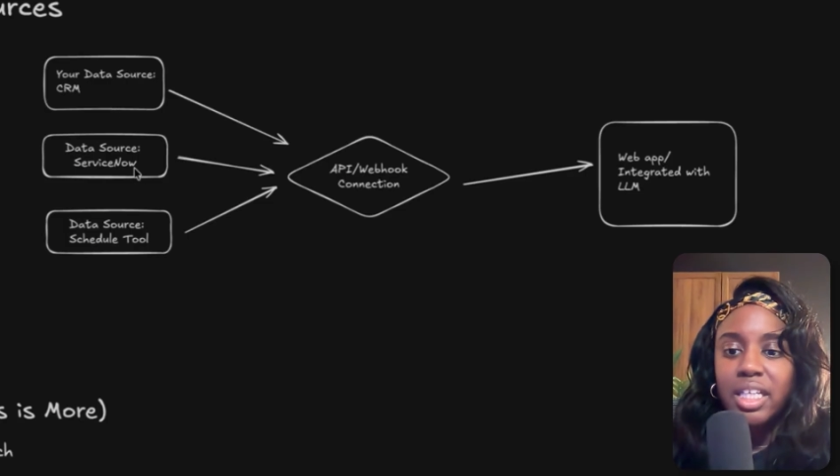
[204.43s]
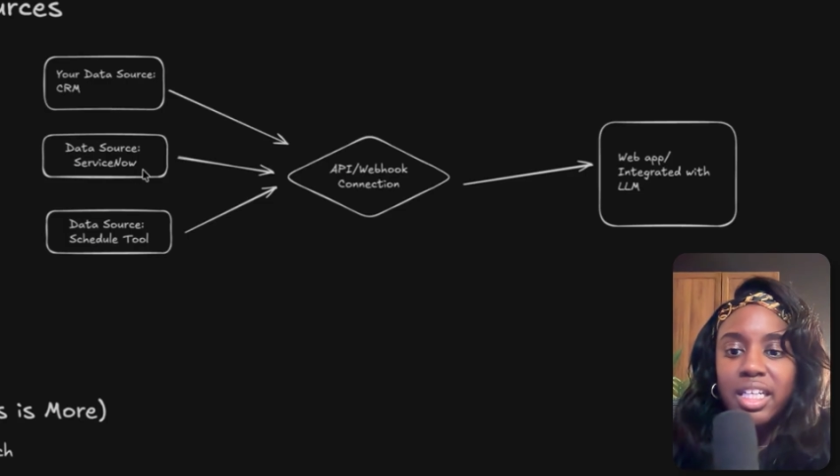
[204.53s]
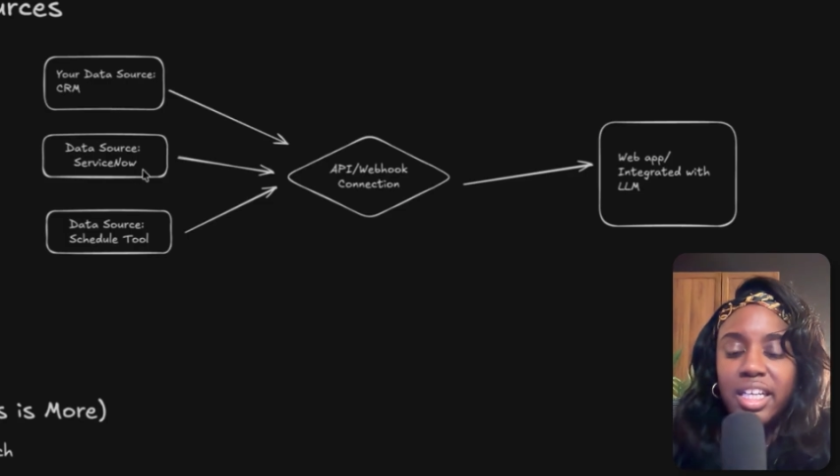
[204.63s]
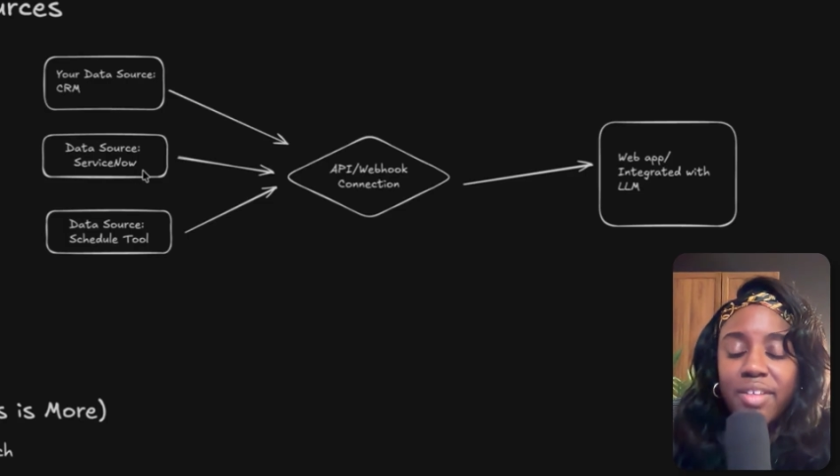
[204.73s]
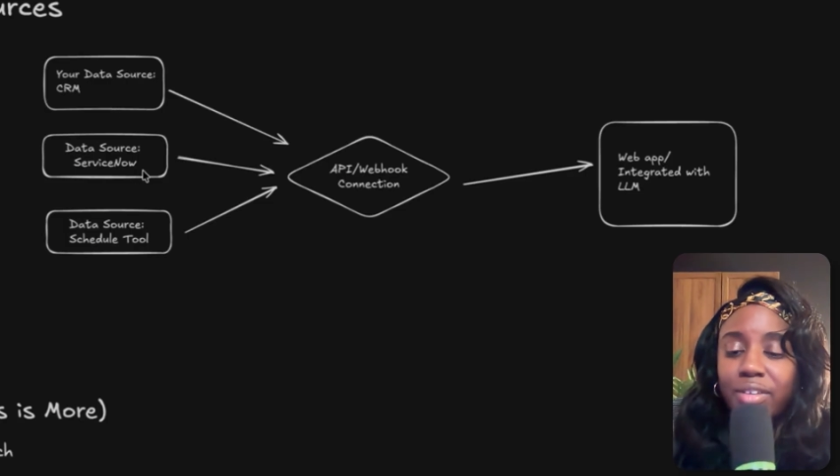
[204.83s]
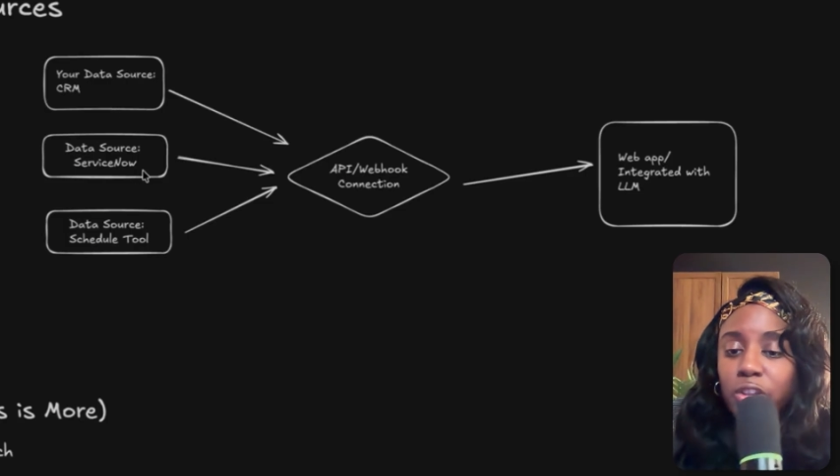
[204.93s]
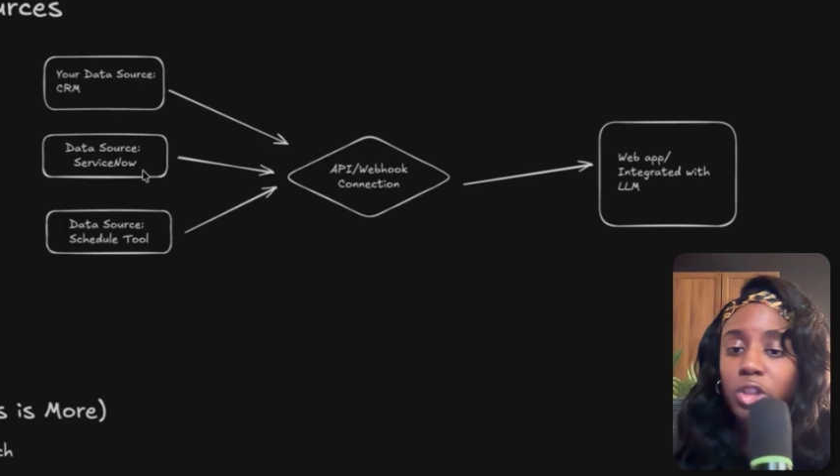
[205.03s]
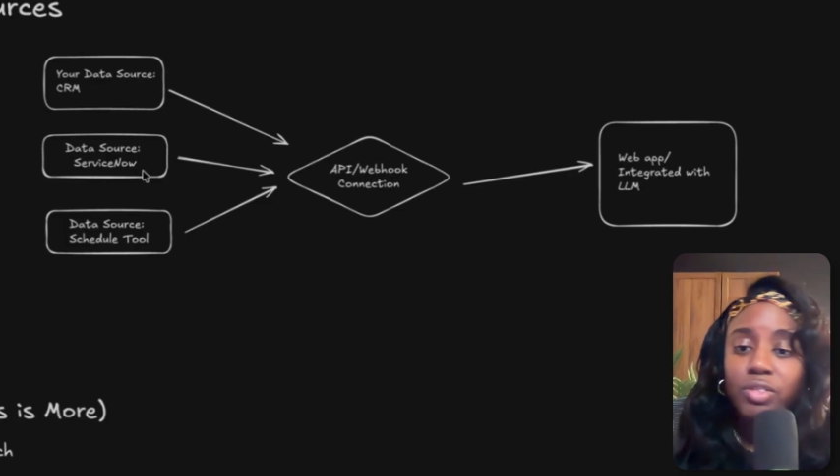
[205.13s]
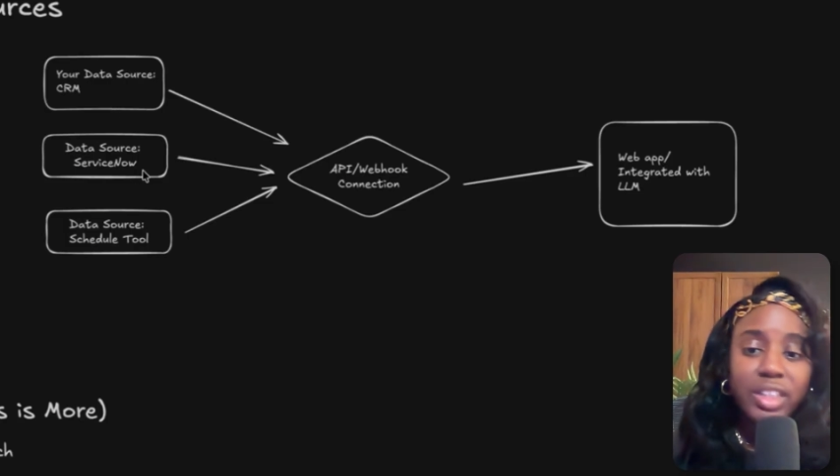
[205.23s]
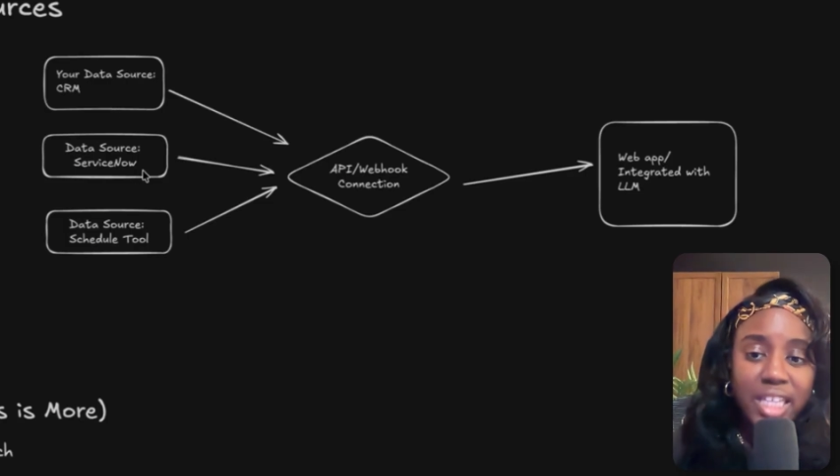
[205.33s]
then you have a
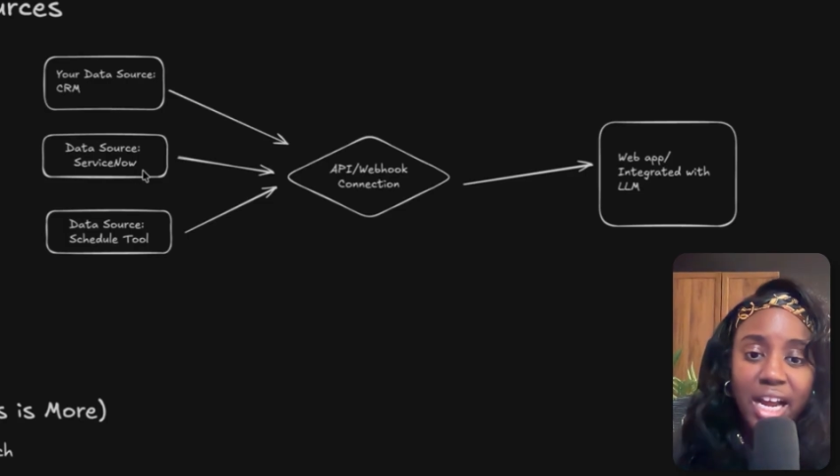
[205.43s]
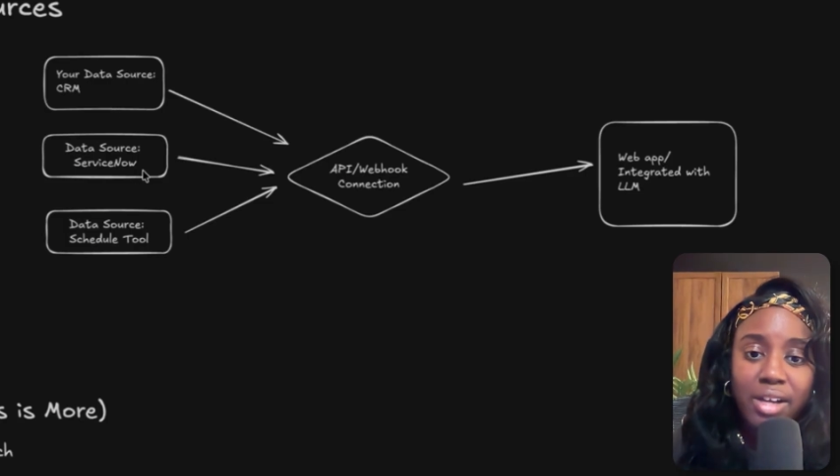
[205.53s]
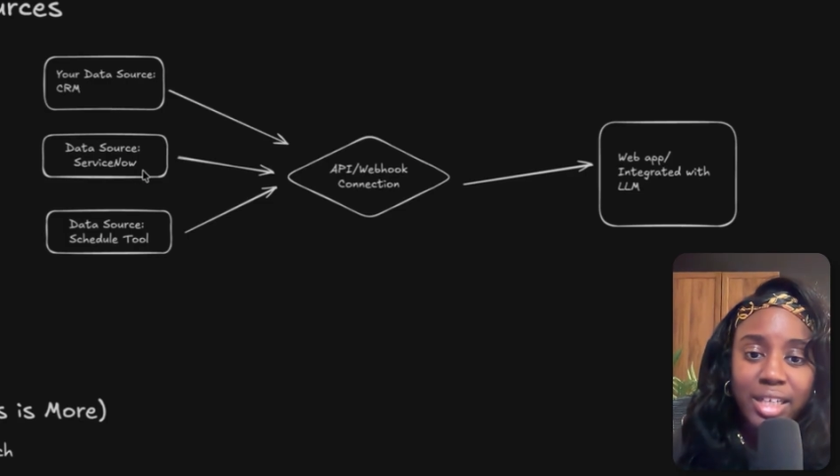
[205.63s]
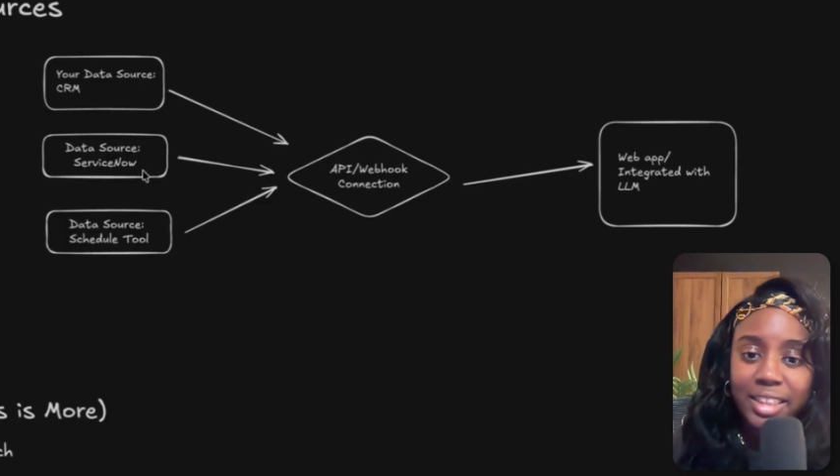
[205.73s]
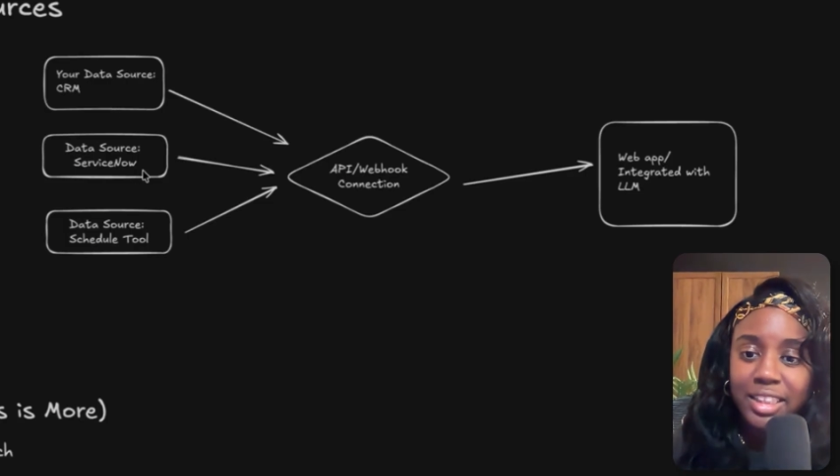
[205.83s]
ServiceNow that has